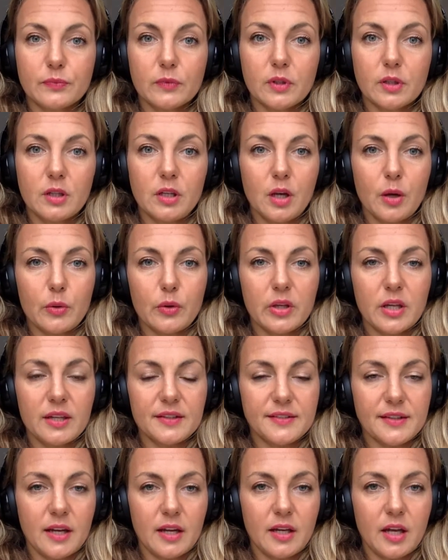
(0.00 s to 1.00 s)

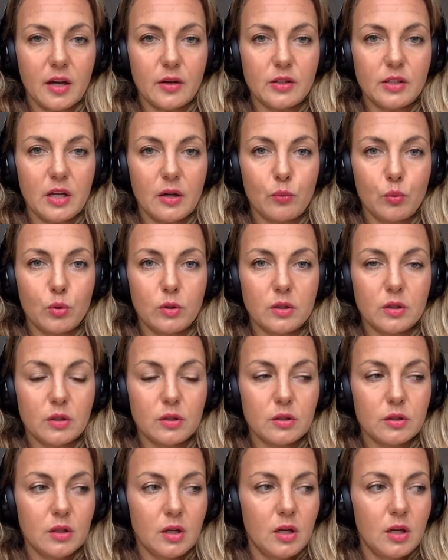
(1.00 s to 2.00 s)
Because I
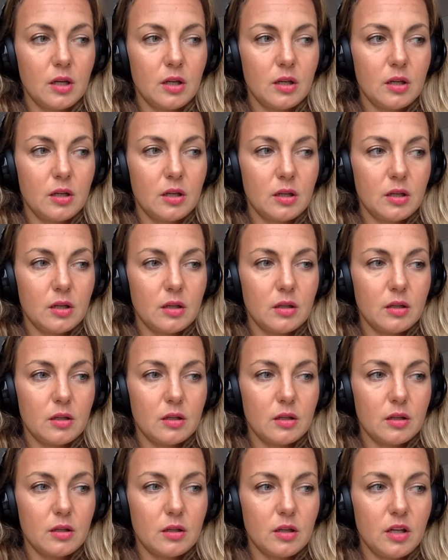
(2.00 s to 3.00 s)
wouldn't,
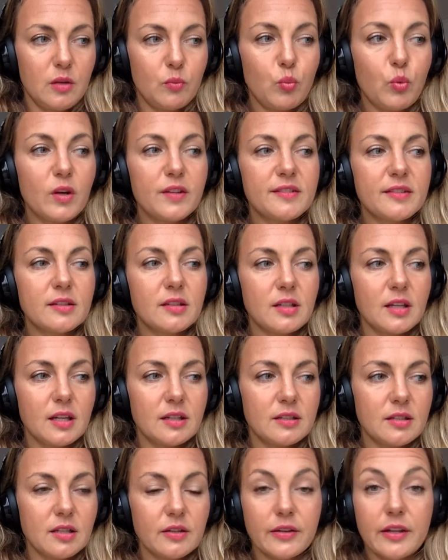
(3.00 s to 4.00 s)
it wasn't
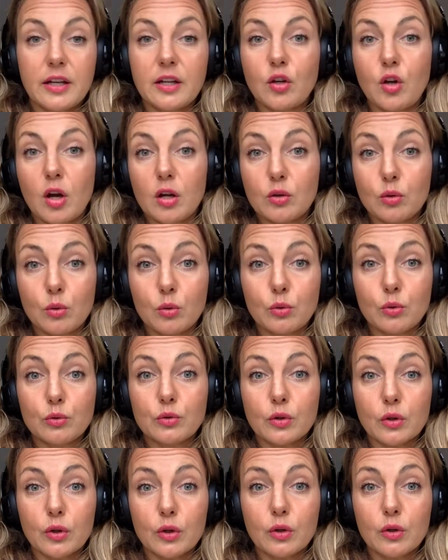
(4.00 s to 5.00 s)
until I got
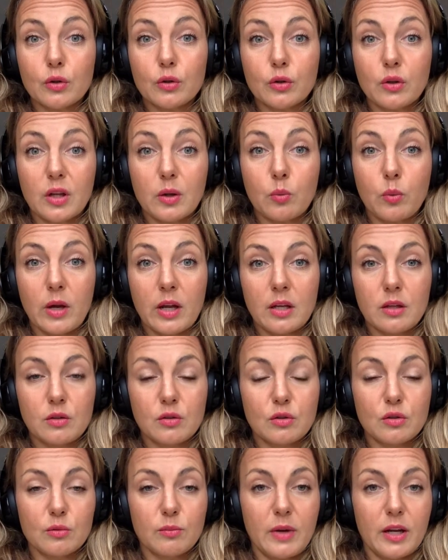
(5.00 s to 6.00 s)
older, like way
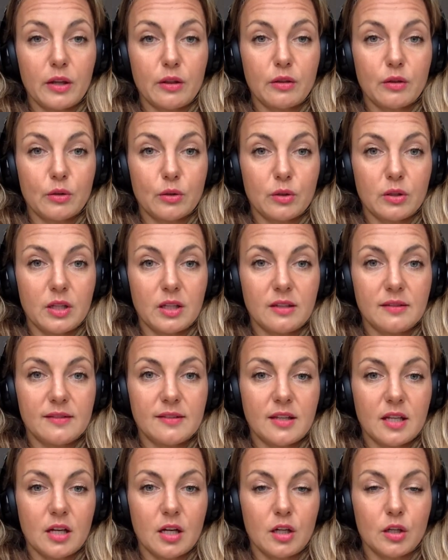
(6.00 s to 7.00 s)
into my 30s,
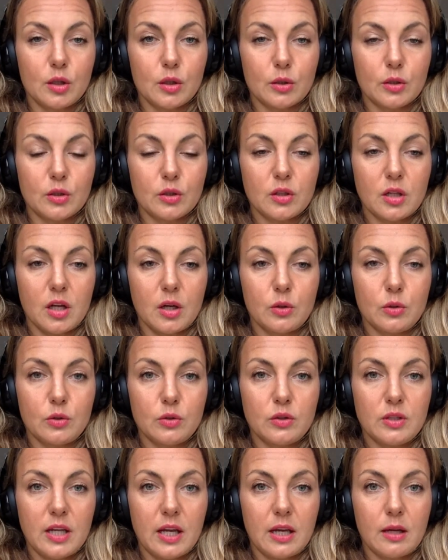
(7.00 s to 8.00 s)
that I learned how to
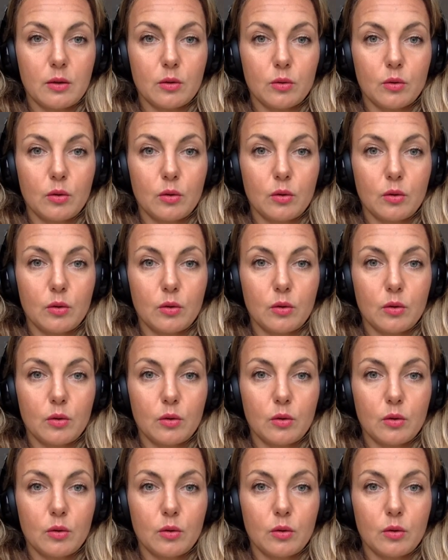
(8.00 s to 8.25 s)
take